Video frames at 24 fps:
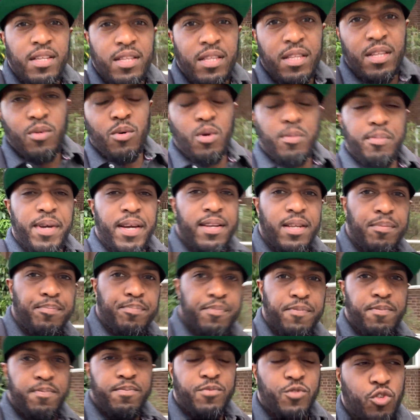there won't be any
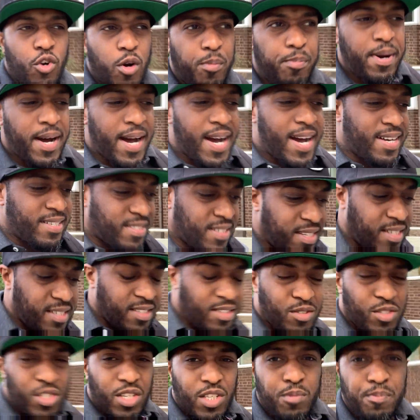dropouts and
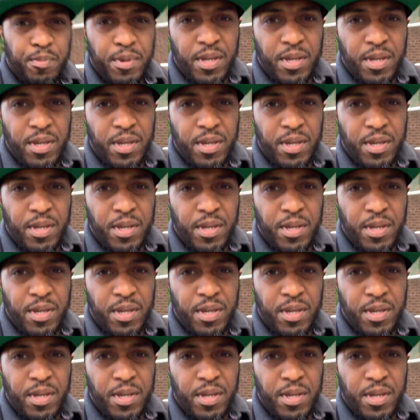it'll just